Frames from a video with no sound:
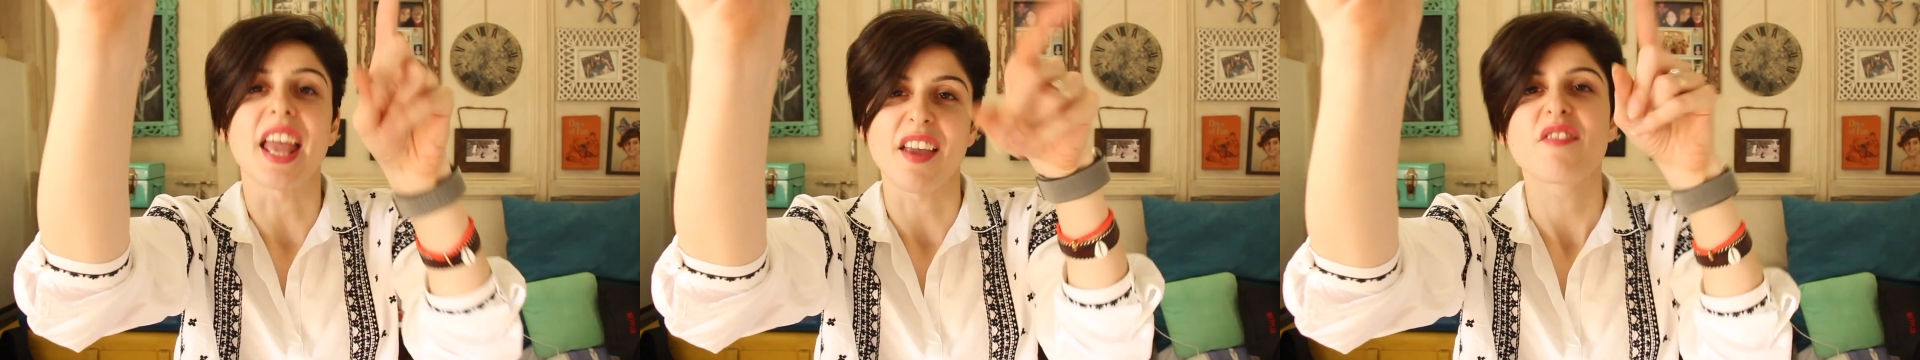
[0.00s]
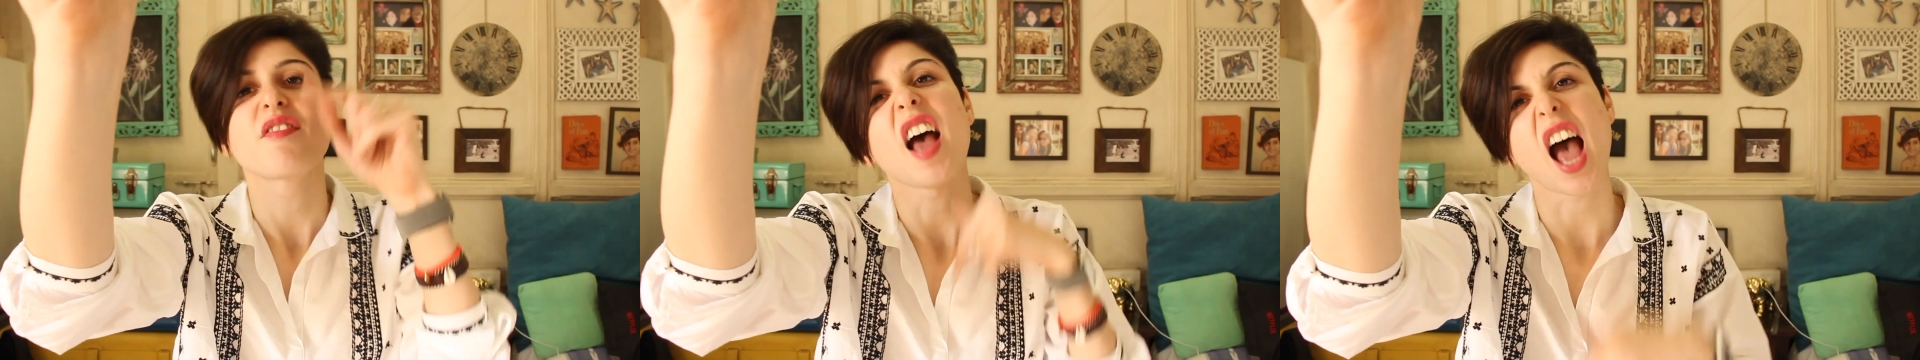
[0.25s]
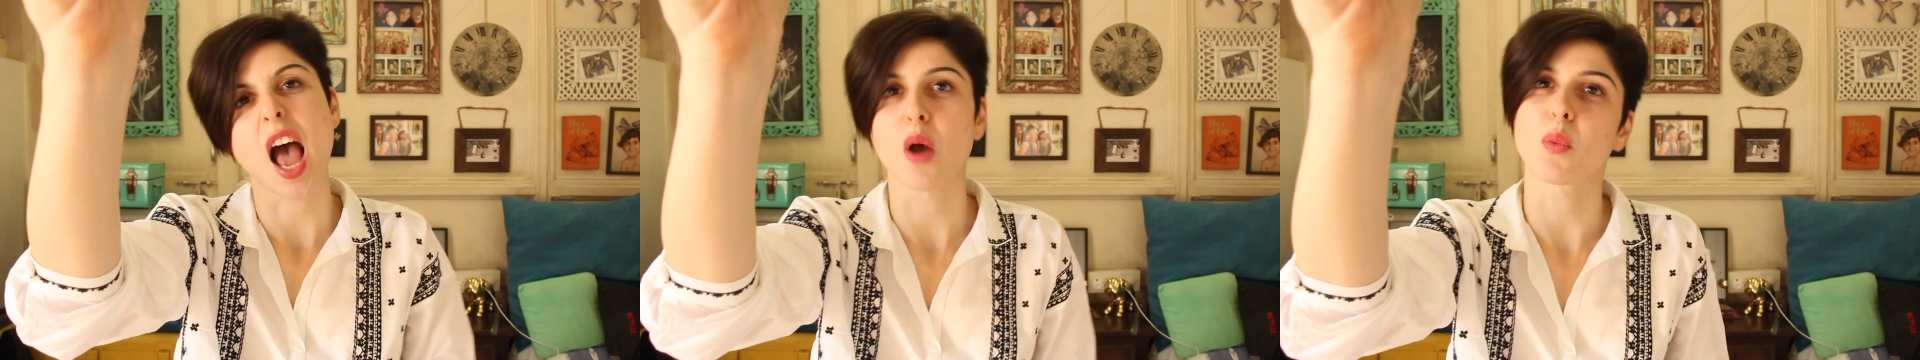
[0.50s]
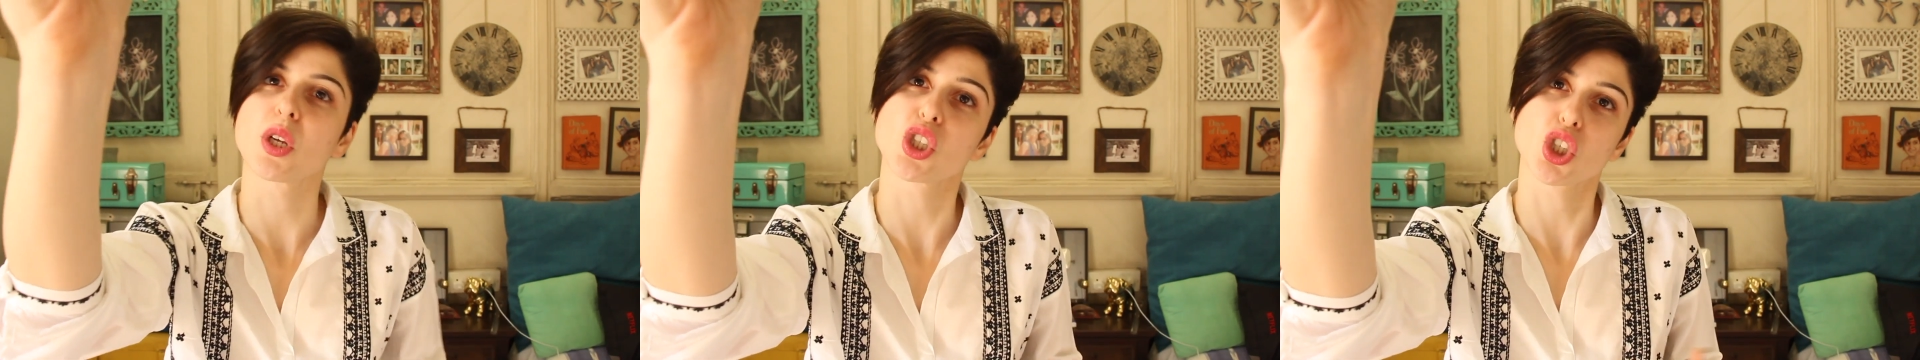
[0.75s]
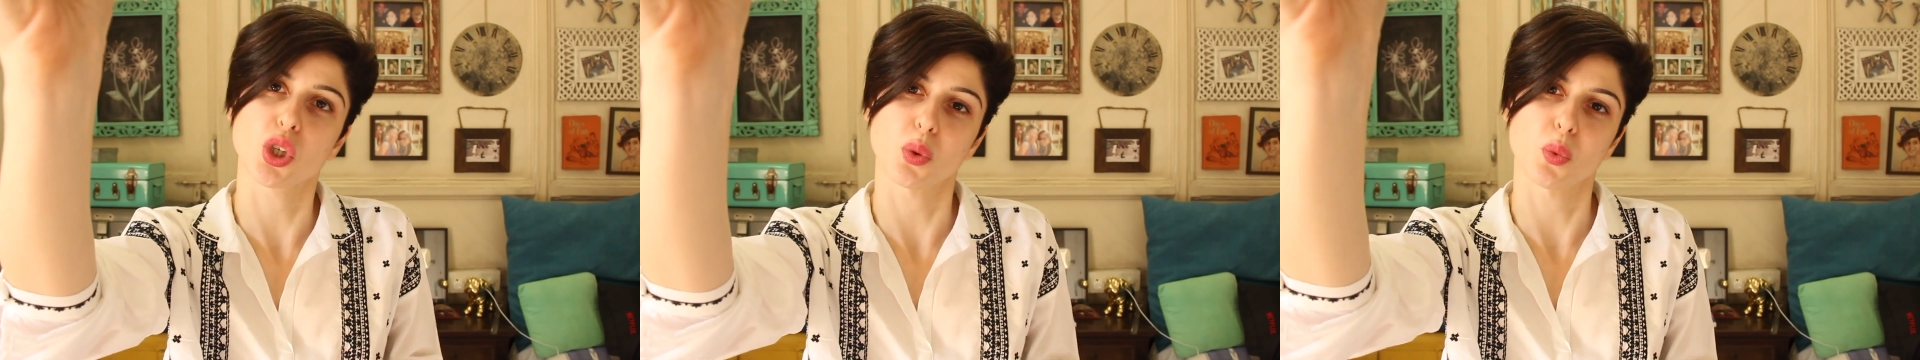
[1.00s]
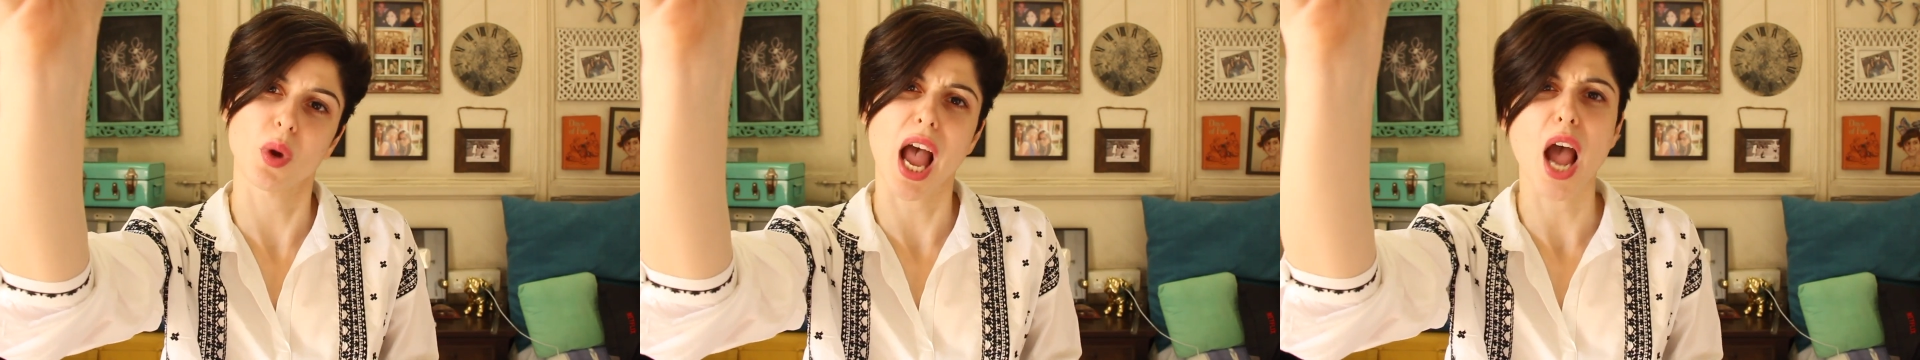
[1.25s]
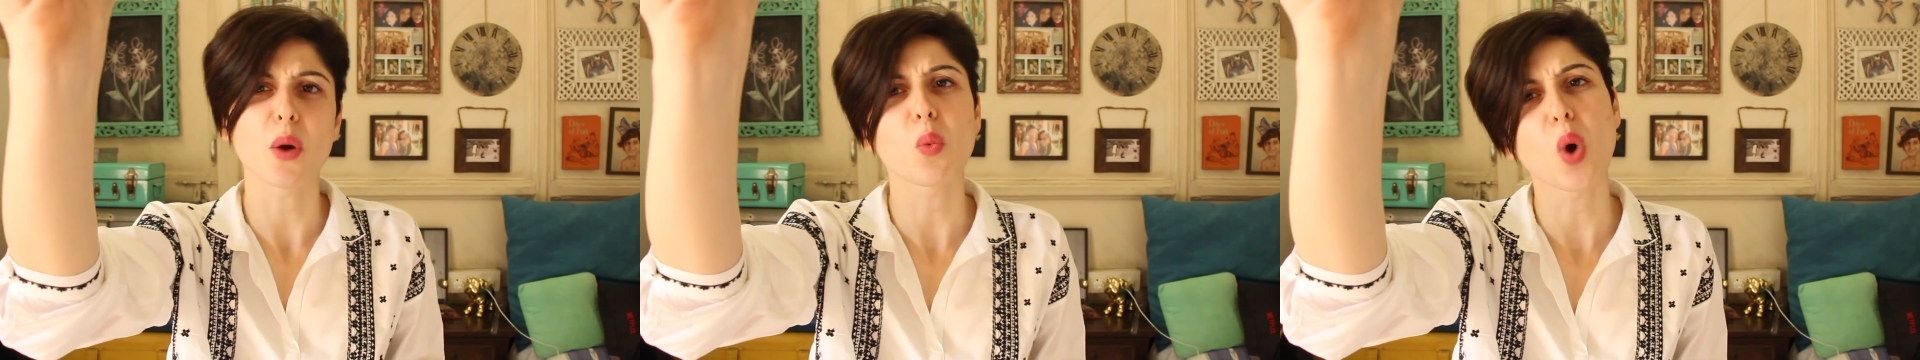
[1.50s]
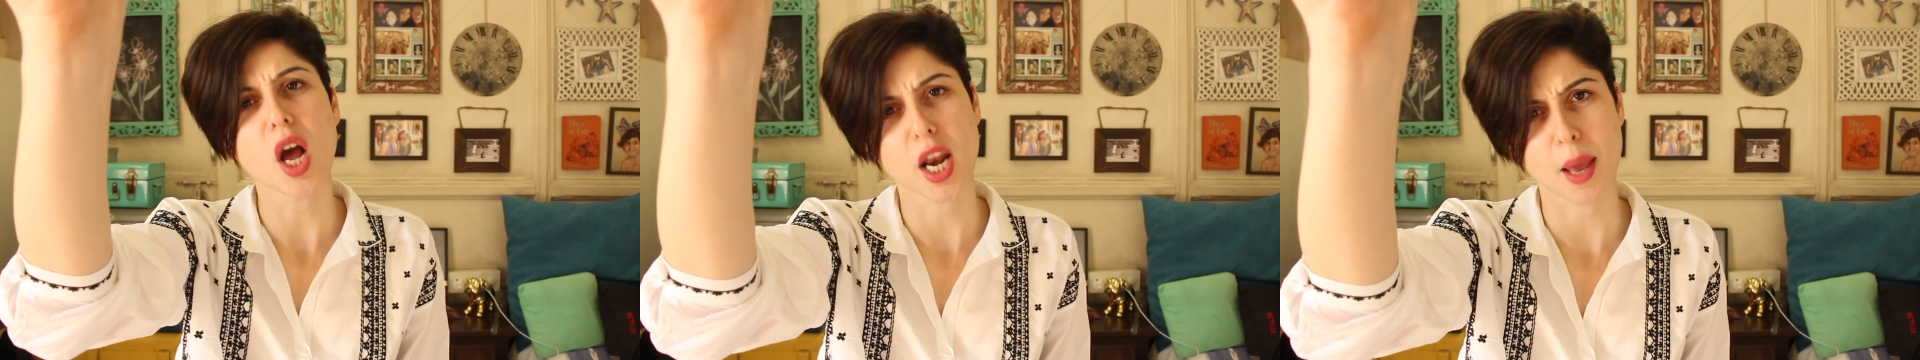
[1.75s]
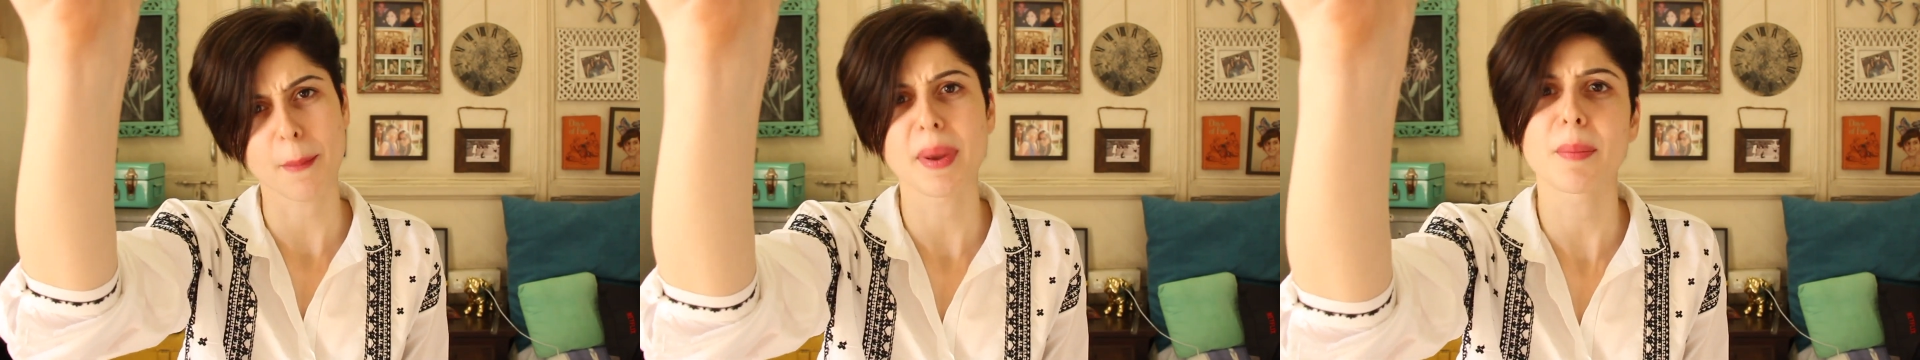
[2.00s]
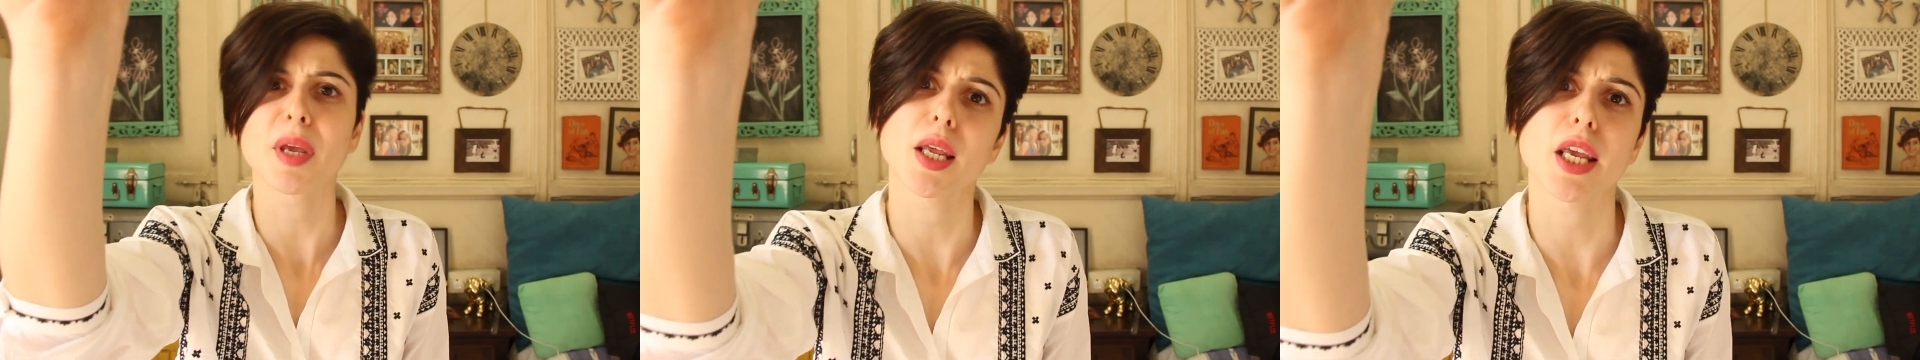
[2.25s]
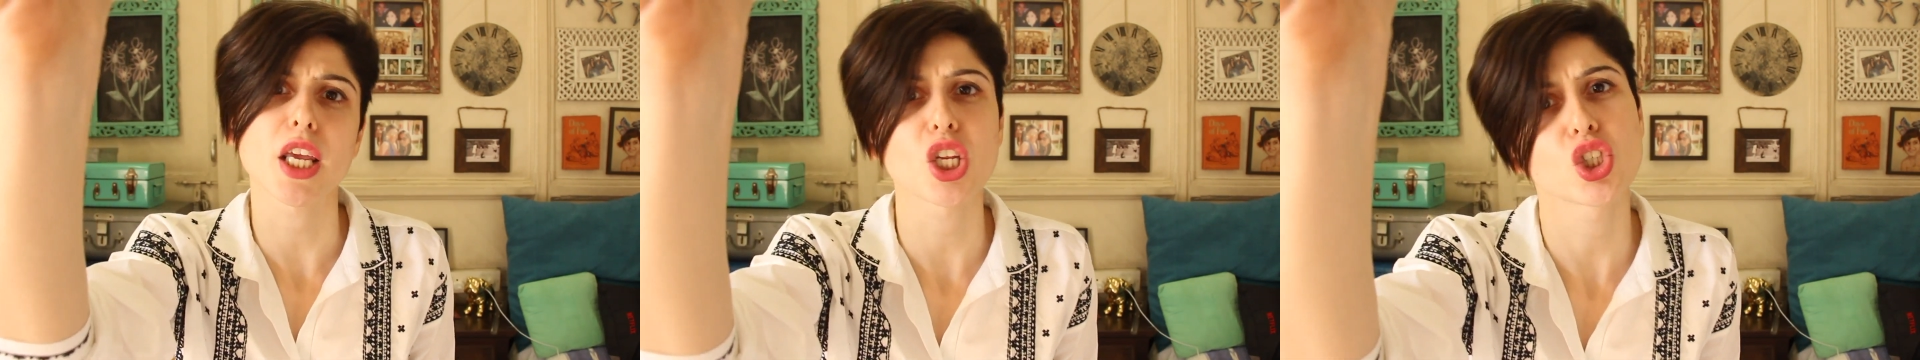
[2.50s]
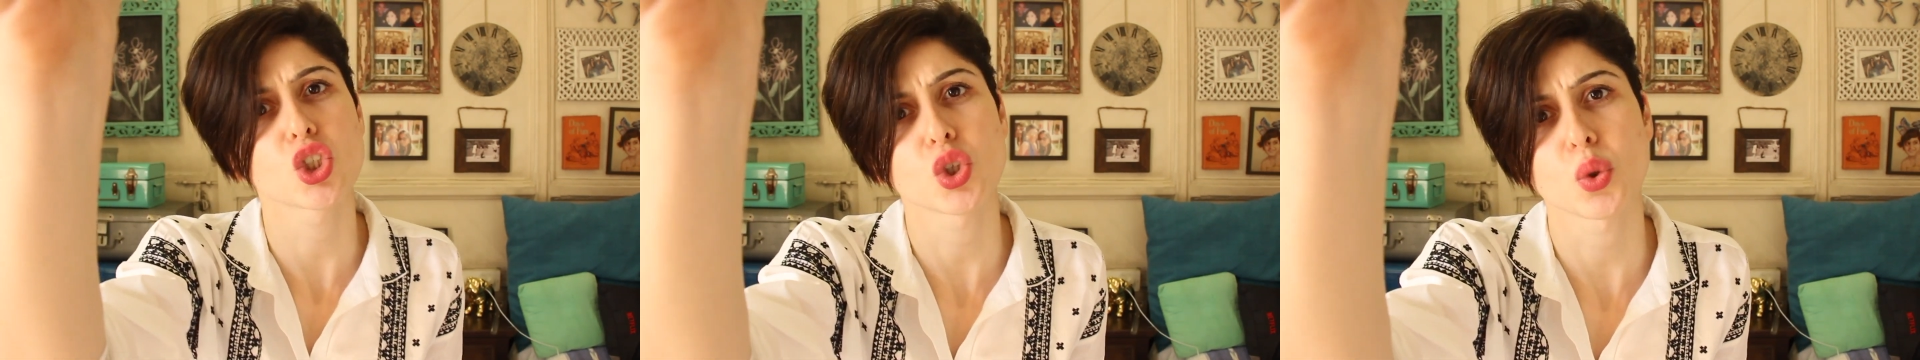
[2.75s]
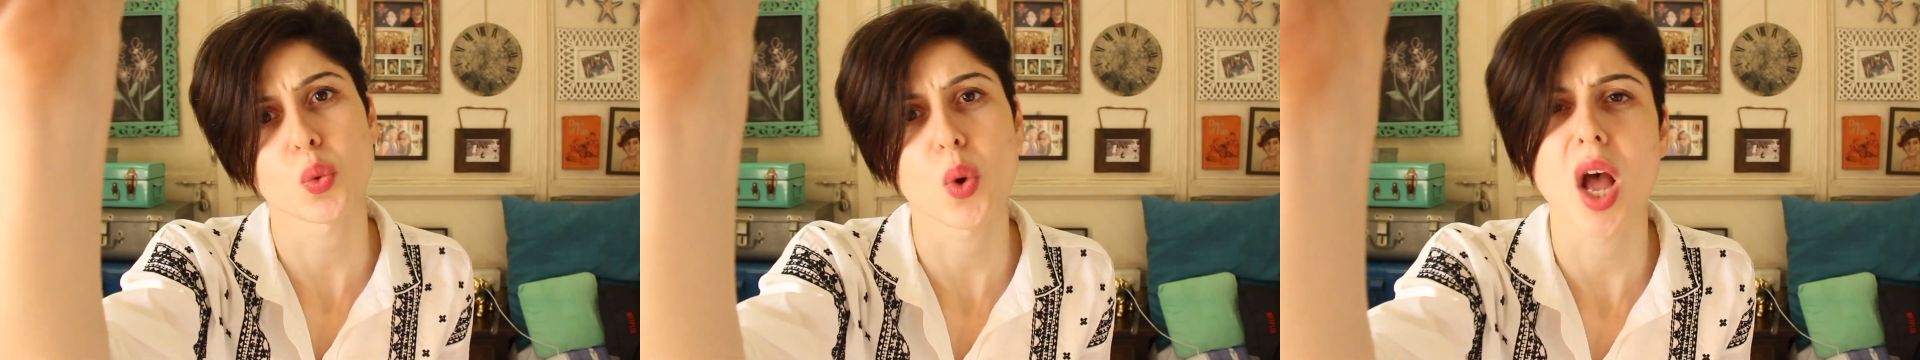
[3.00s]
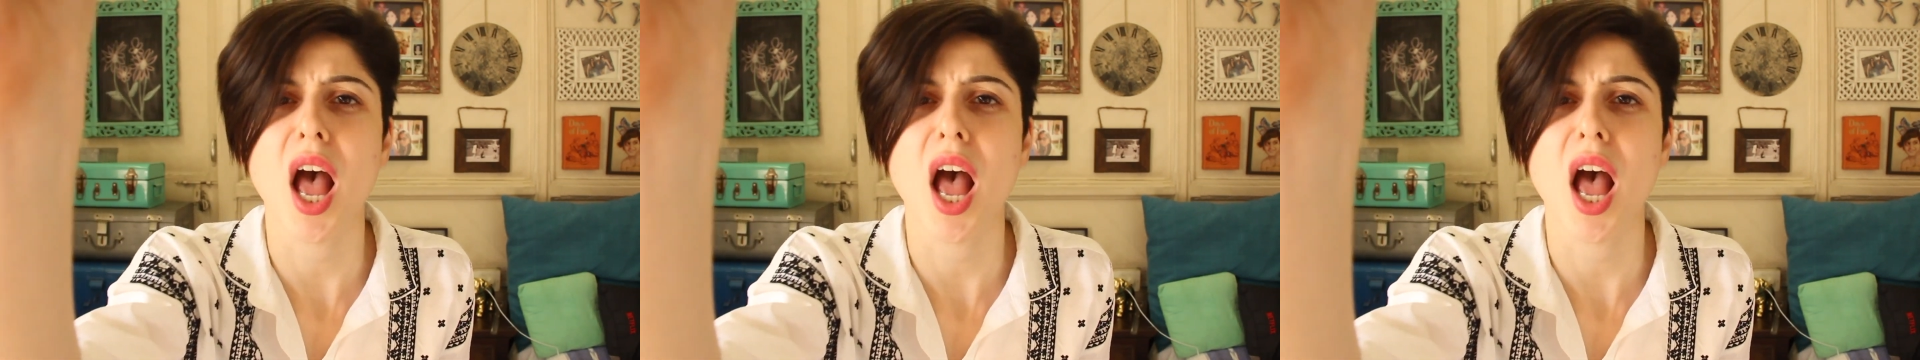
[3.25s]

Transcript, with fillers: If I was you, I'd wanna be me too.